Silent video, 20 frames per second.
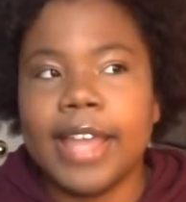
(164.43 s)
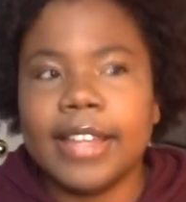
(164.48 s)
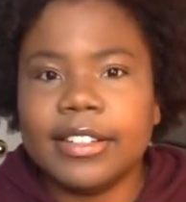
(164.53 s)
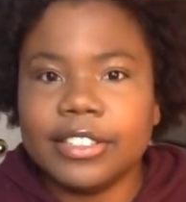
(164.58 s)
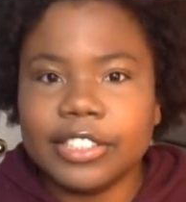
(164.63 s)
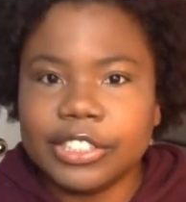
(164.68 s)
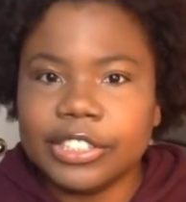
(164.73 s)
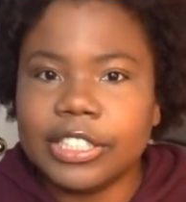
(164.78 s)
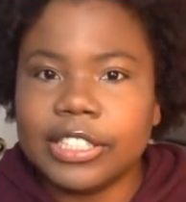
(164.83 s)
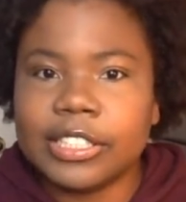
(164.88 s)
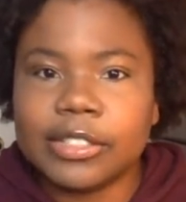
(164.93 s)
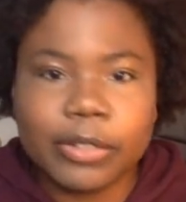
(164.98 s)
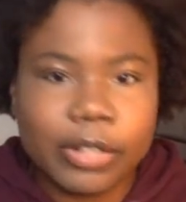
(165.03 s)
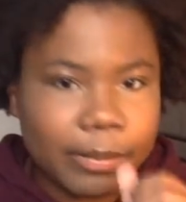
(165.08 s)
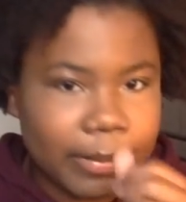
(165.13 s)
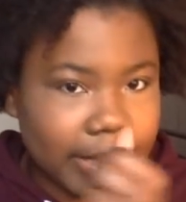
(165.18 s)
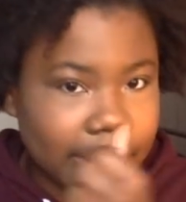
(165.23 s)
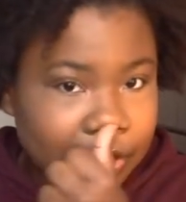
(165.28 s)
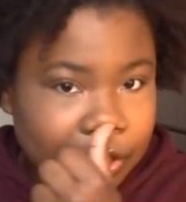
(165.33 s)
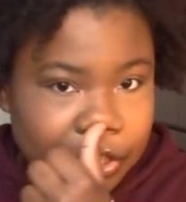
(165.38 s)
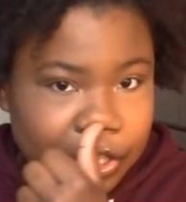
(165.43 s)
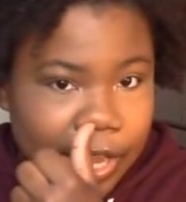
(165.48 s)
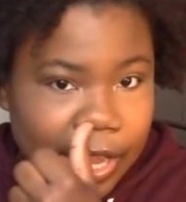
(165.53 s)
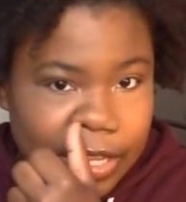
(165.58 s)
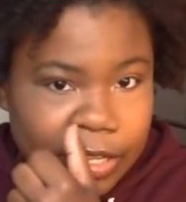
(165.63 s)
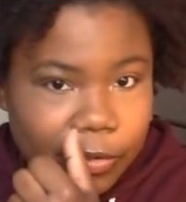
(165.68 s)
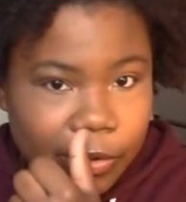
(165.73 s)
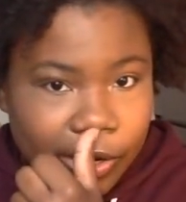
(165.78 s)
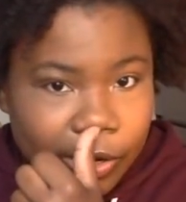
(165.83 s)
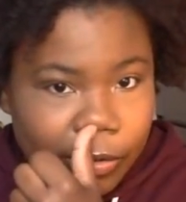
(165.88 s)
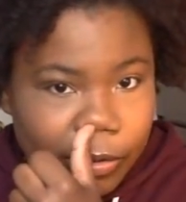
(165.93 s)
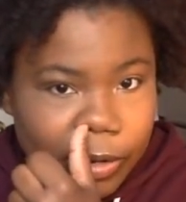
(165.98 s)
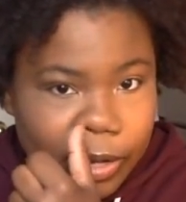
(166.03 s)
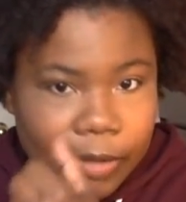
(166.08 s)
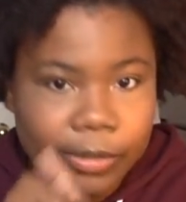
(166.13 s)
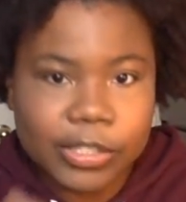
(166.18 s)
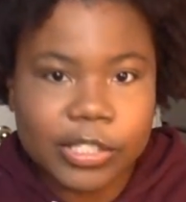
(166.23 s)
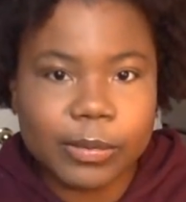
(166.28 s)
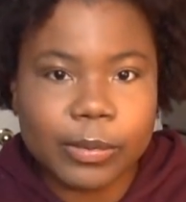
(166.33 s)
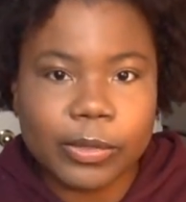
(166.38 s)
And this would have been the January where
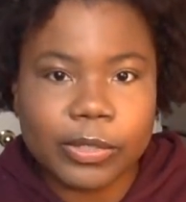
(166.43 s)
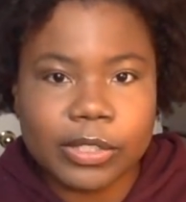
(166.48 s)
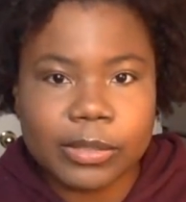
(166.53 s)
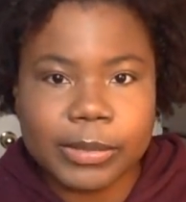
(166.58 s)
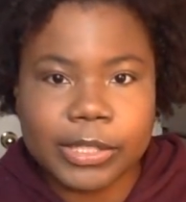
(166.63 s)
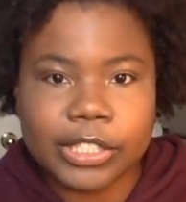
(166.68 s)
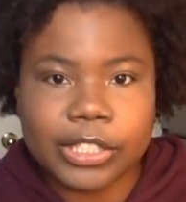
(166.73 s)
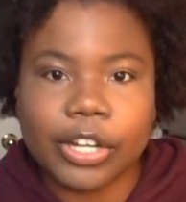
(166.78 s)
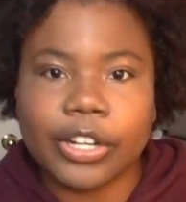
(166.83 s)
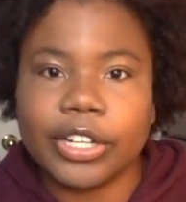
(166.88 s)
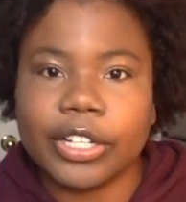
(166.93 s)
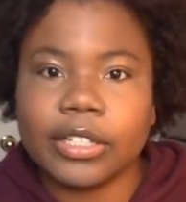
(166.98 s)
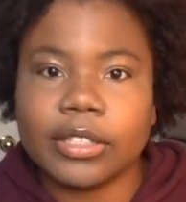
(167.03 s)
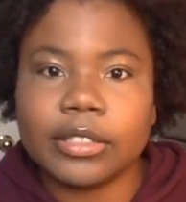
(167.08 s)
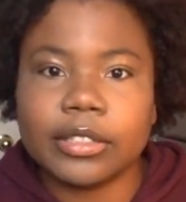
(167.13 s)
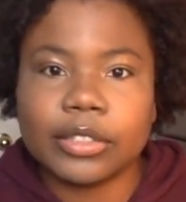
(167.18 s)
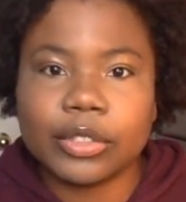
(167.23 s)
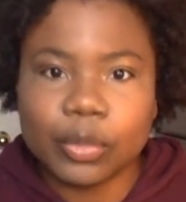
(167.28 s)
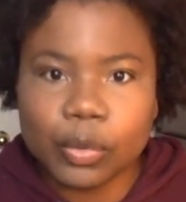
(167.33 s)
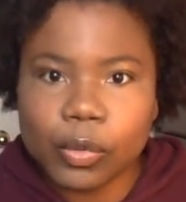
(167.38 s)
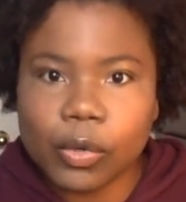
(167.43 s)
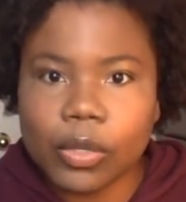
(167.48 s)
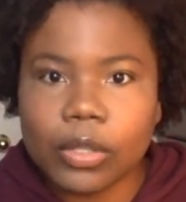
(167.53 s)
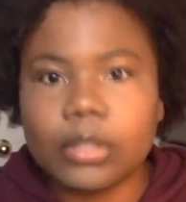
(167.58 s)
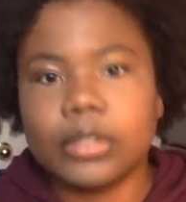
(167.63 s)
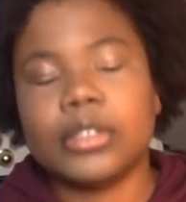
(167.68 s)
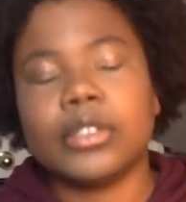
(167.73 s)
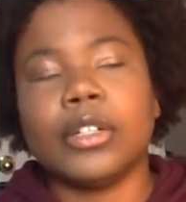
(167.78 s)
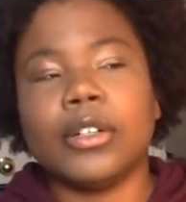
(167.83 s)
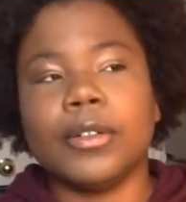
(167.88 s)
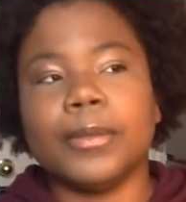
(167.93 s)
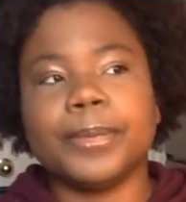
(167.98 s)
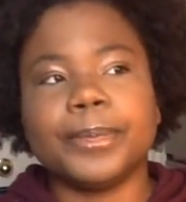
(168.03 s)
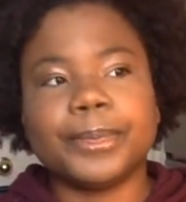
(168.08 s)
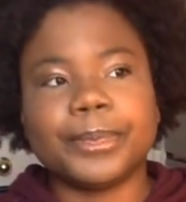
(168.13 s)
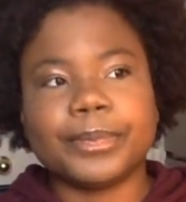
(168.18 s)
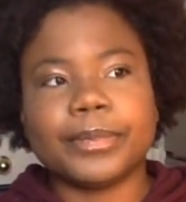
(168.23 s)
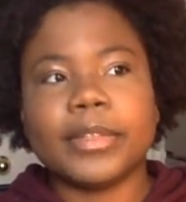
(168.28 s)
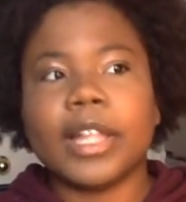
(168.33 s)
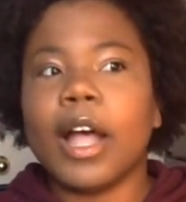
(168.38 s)
I was supposed to be starting school. So
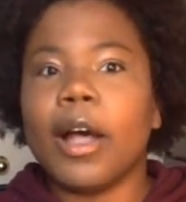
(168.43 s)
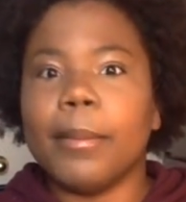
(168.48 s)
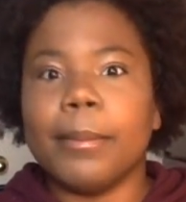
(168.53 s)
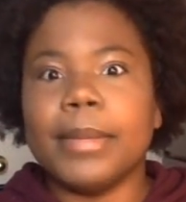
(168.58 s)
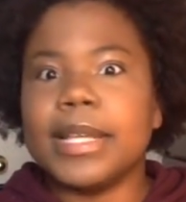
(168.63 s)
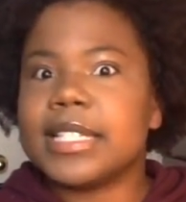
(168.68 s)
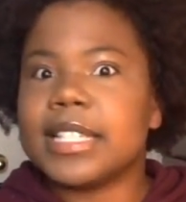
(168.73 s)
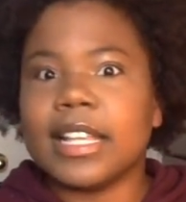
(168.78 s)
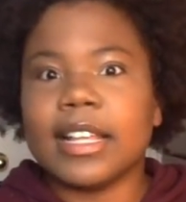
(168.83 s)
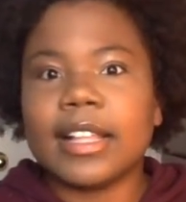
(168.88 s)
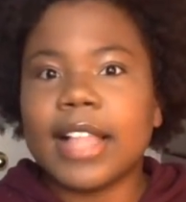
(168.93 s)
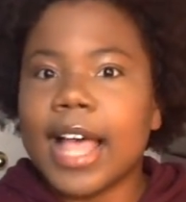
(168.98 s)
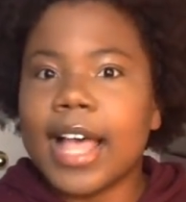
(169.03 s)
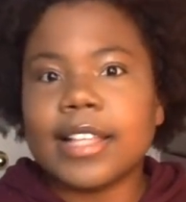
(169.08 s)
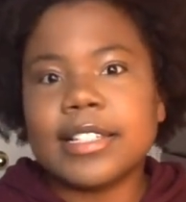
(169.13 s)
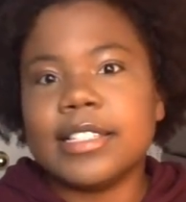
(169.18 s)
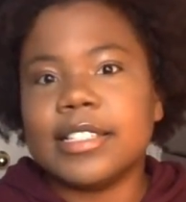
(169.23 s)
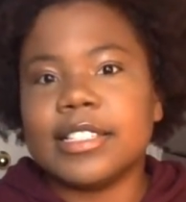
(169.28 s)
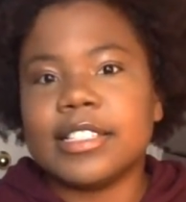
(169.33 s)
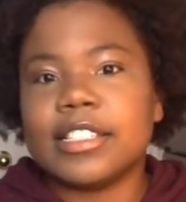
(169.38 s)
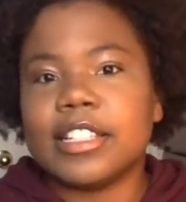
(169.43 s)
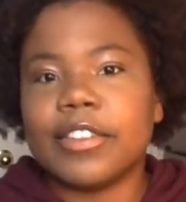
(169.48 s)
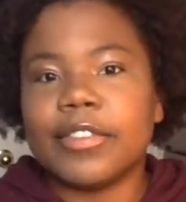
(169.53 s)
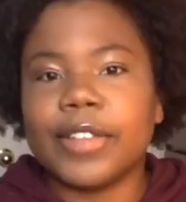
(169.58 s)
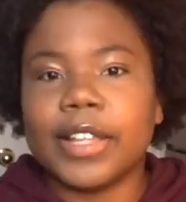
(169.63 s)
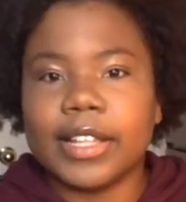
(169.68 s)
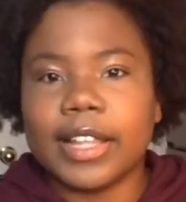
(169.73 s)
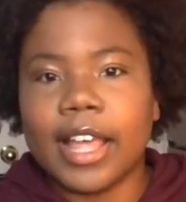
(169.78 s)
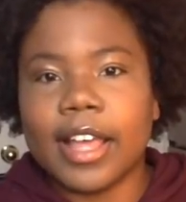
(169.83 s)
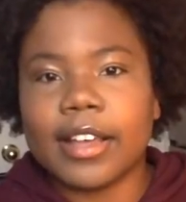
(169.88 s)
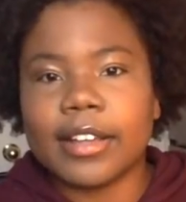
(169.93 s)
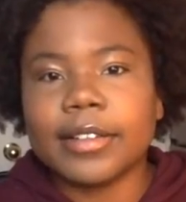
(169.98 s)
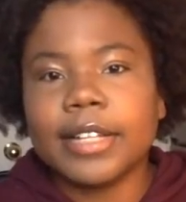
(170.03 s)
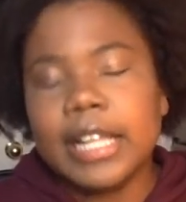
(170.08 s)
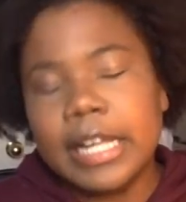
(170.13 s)
now I'm missing classes and stuff like that.